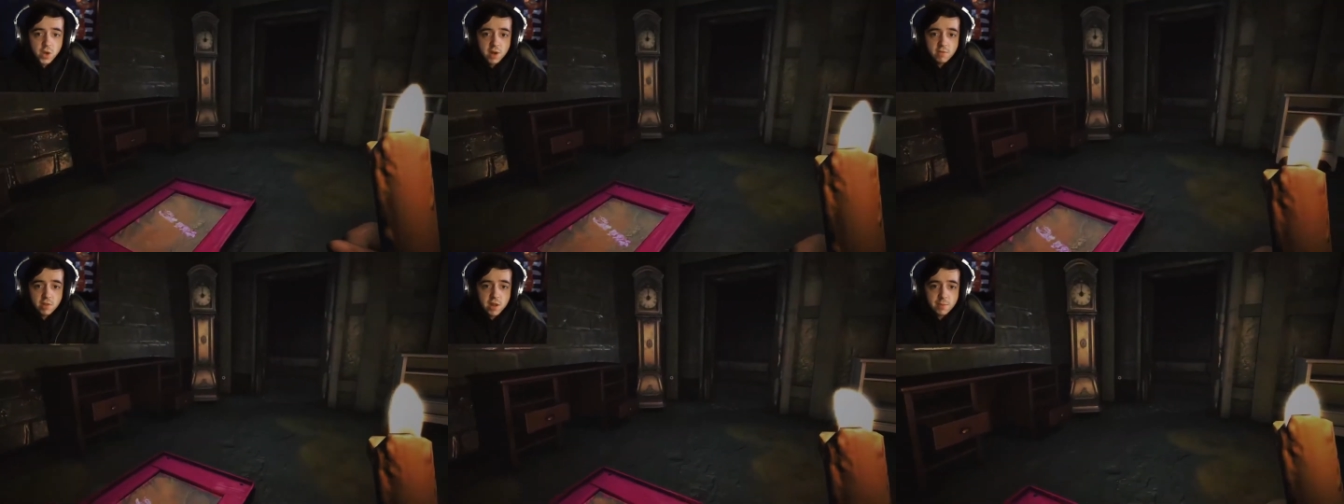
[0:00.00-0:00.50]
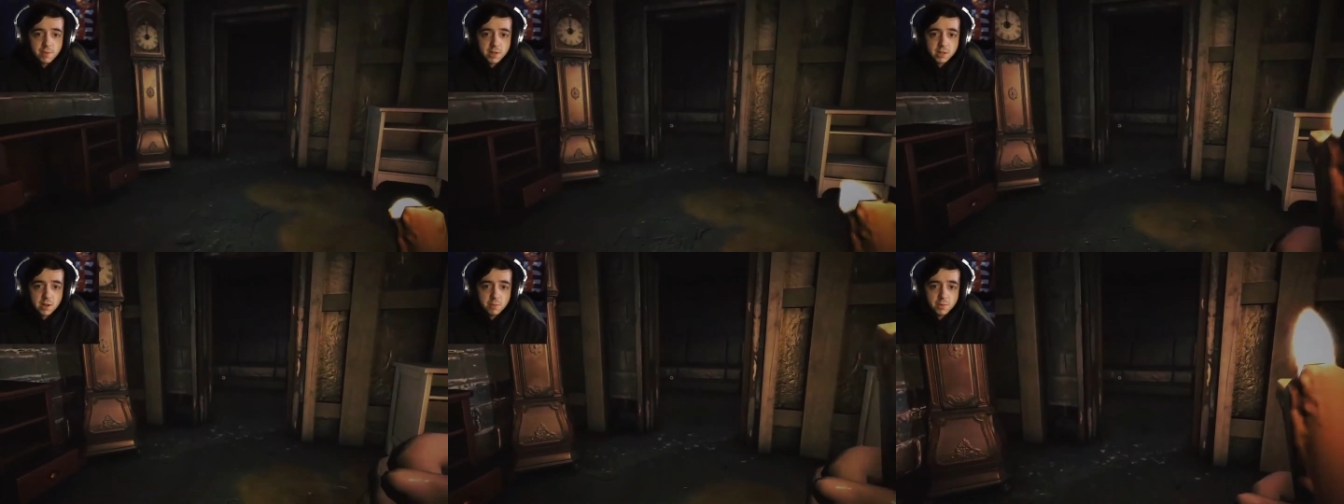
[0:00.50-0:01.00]
that I picked
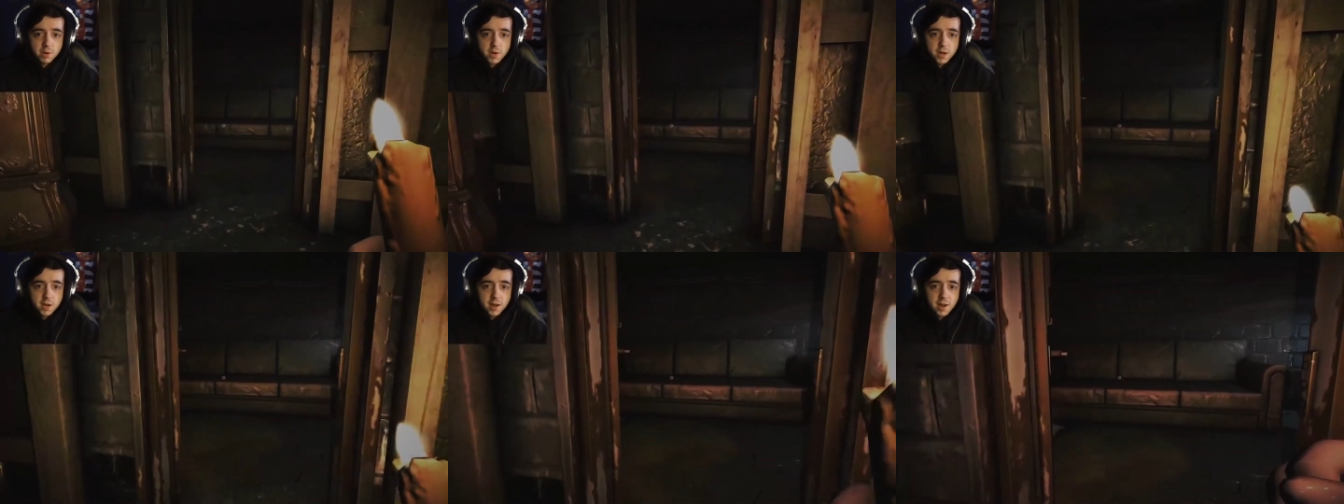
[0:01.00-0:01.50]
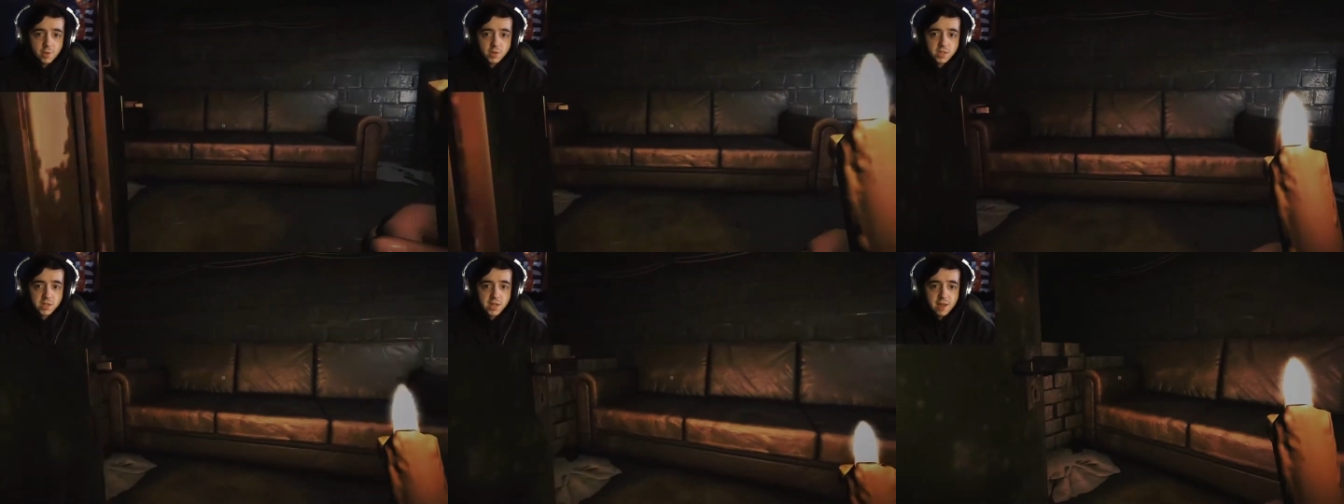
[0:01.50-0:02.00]
up already. I would
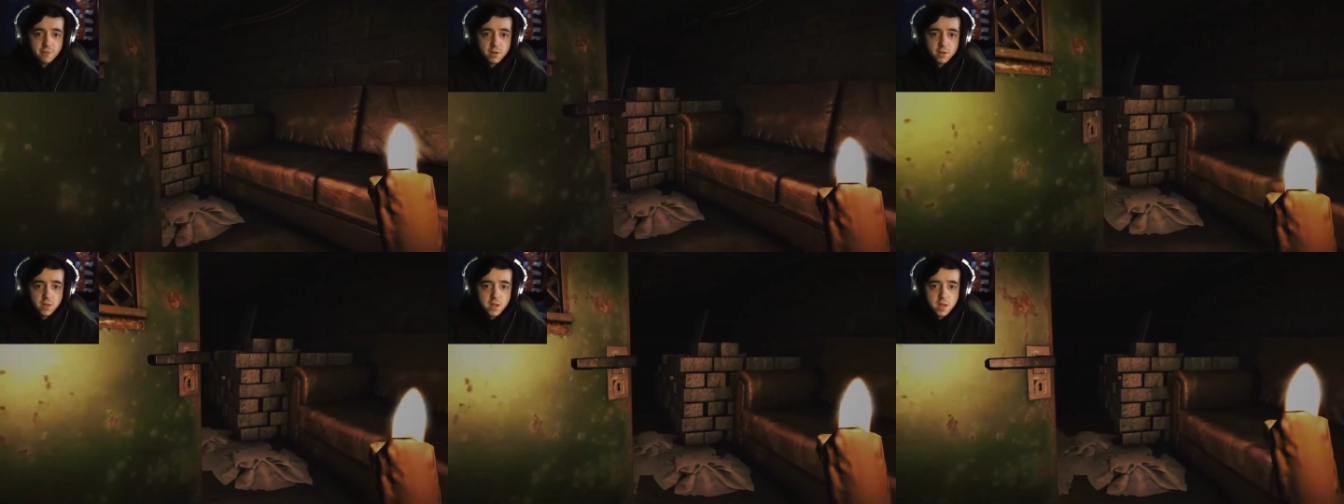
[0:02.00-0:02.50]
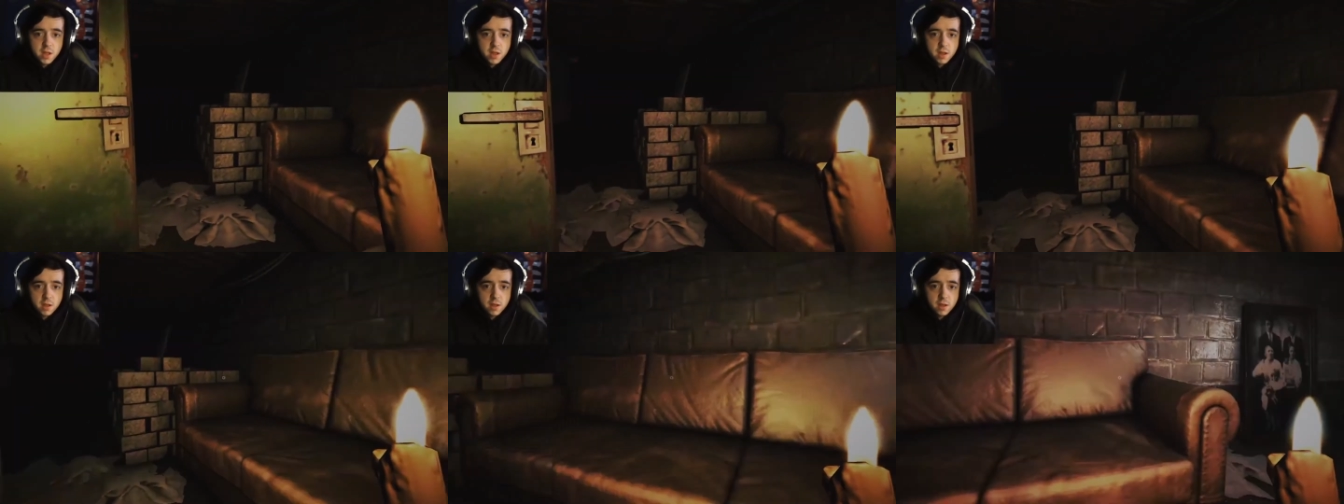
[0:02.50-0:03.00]
definitely
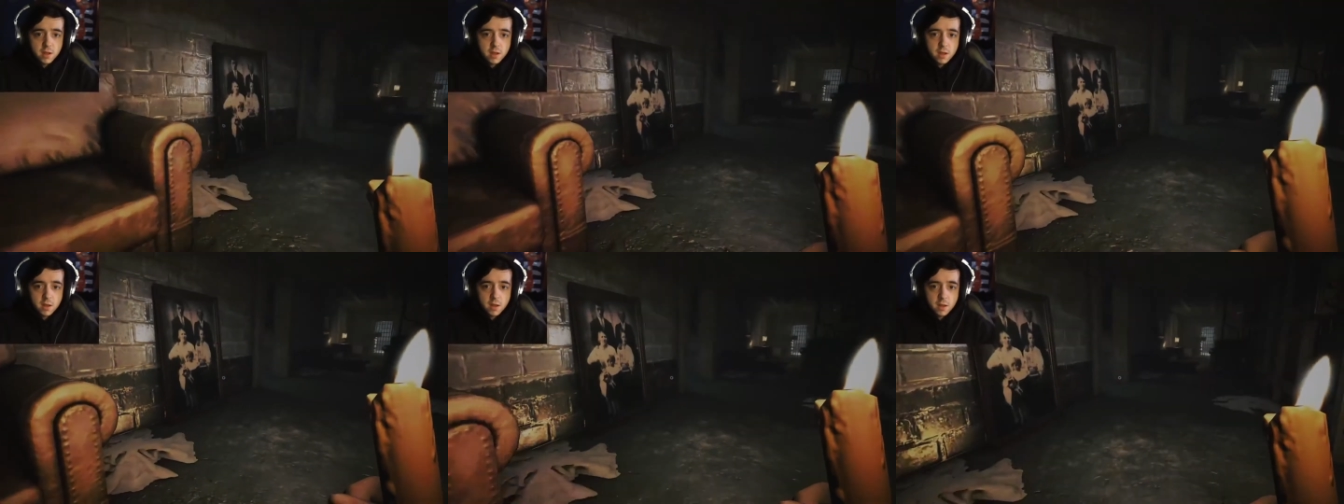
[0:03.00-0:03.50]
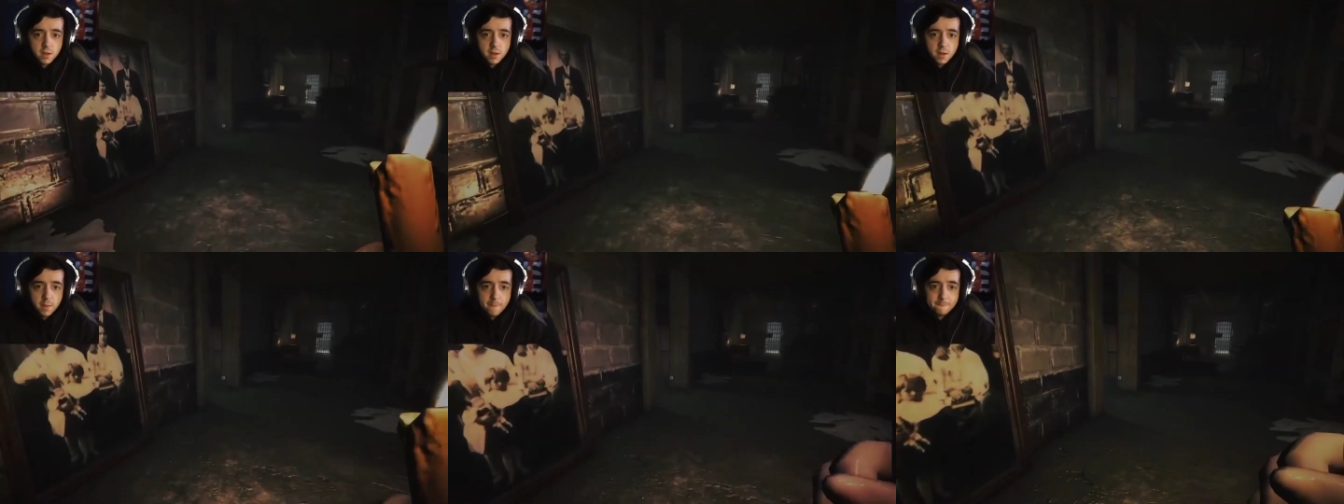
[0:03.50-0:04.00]

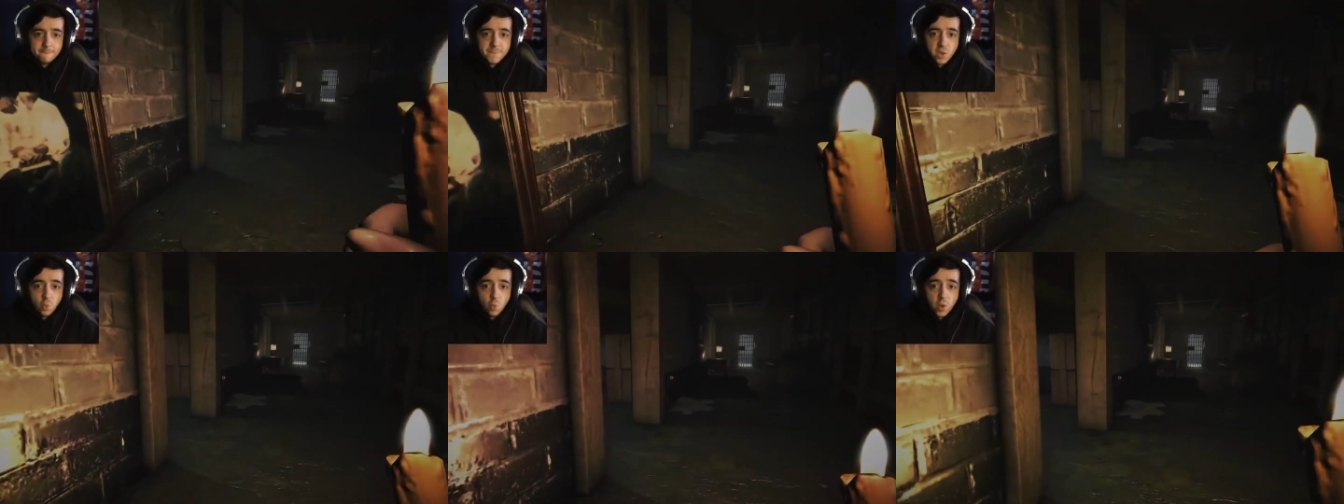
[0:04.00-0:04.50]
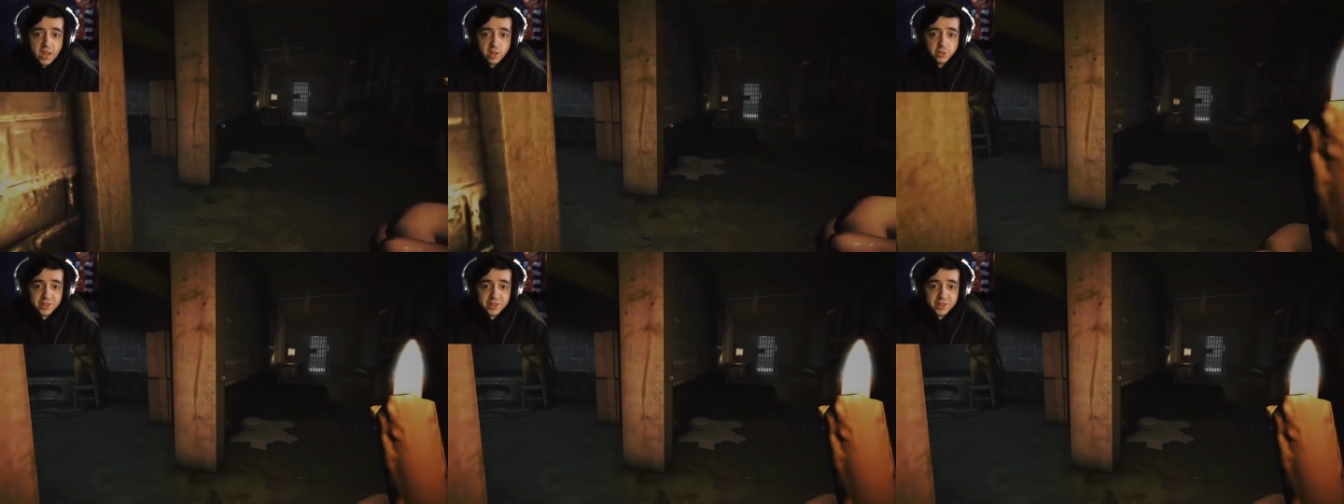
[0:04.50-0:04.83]
be wielding